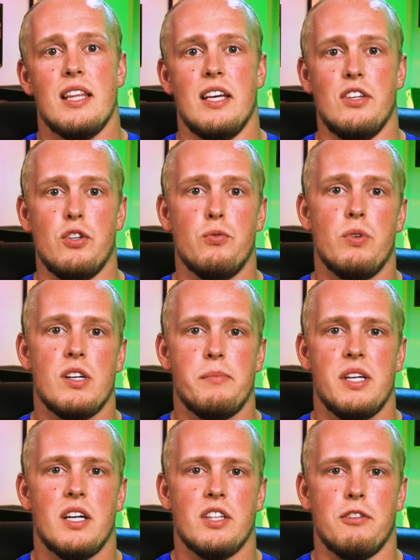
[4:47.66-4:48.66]
that you want to
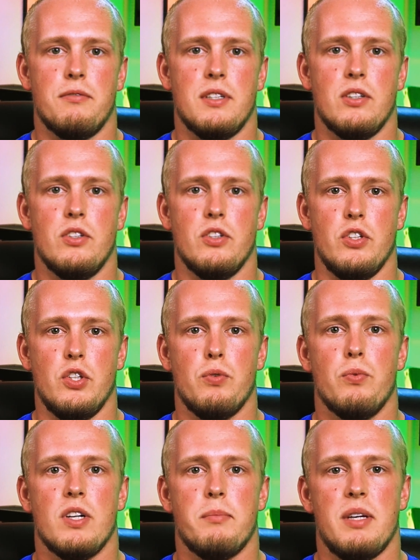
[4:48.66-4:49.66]
be on the field or you
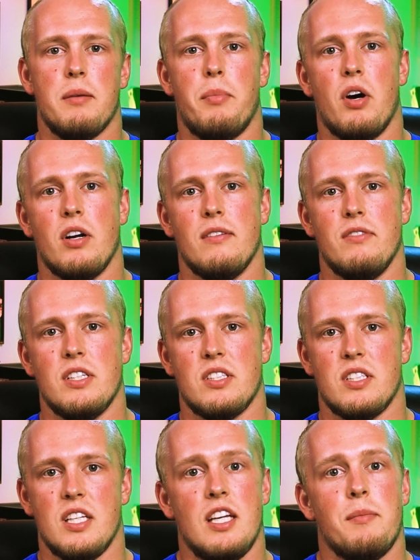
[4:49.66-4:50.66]
want to be a part of
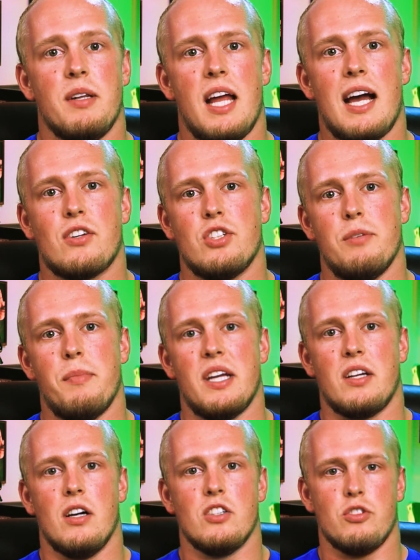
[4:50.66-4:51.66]
this team and actually
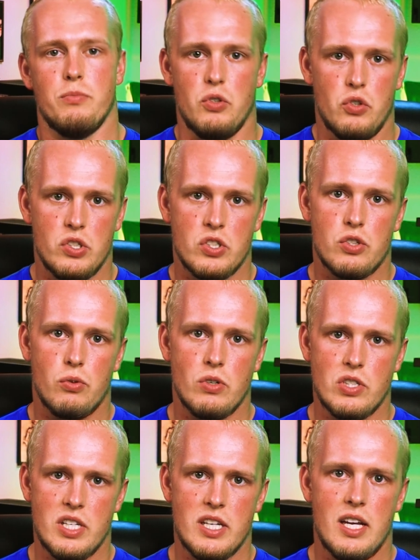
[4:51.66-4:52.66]
make contributions
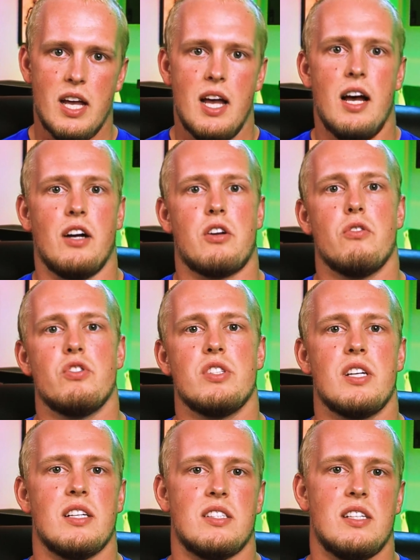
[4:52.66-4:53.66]
towards it, a coach is
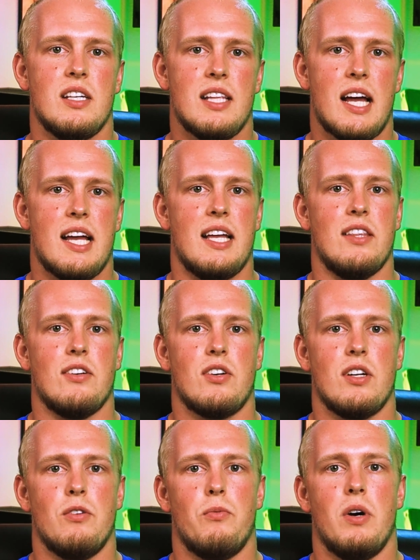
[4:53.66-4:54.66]
going to see that and they're
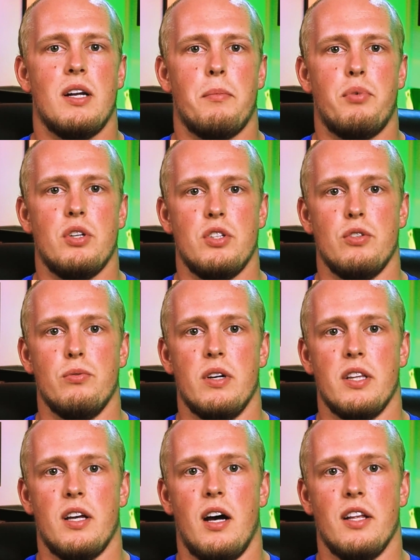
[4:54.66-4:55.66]
going to want to put you
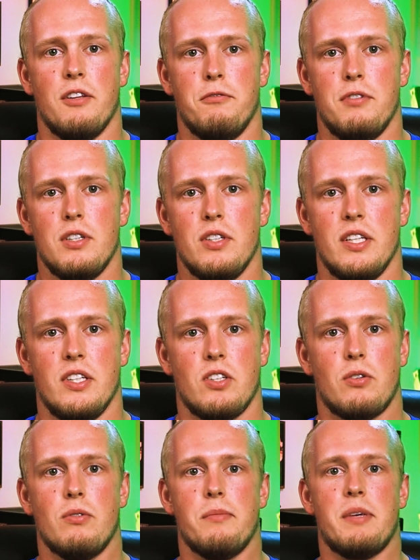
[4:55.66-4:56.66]
on the field, and
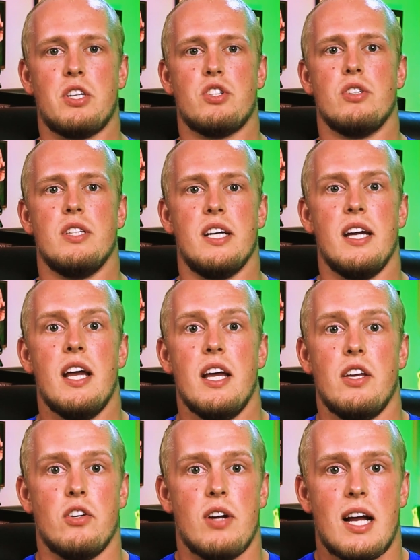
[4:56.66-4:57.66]
they're going to make sure that
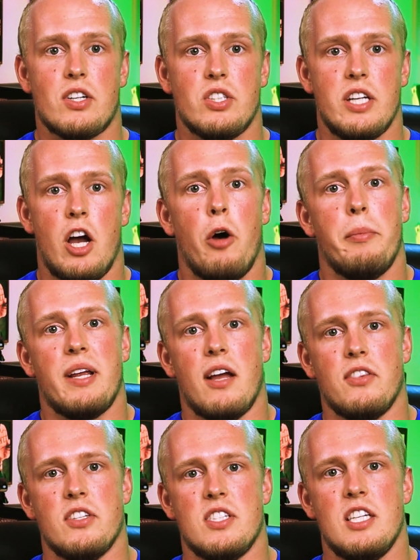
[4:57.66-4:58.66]
you're actually helping
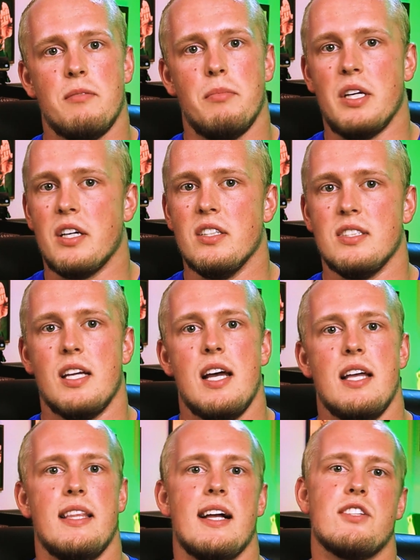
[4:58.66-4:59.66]
out the team, because
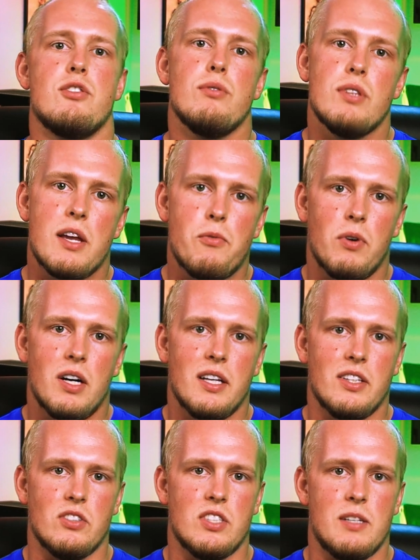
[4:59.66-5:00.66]
that's who they want
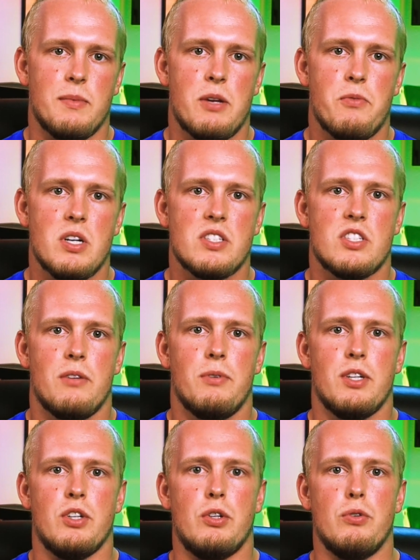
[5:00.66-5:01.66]
on their team. They want
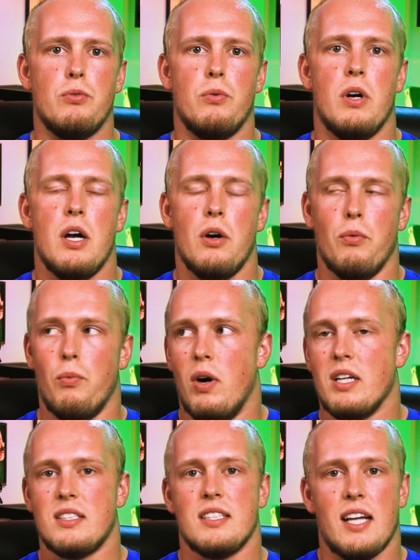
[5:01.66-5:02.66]
someone who
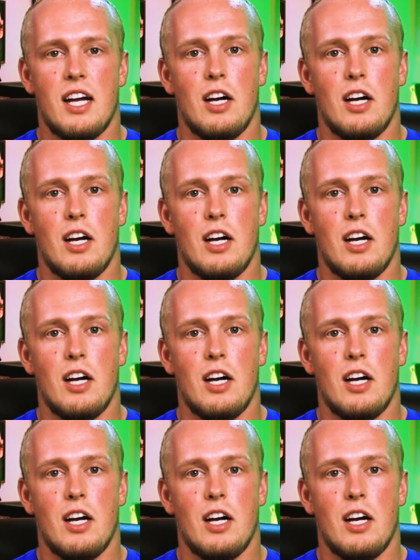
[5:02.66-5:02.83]
wants to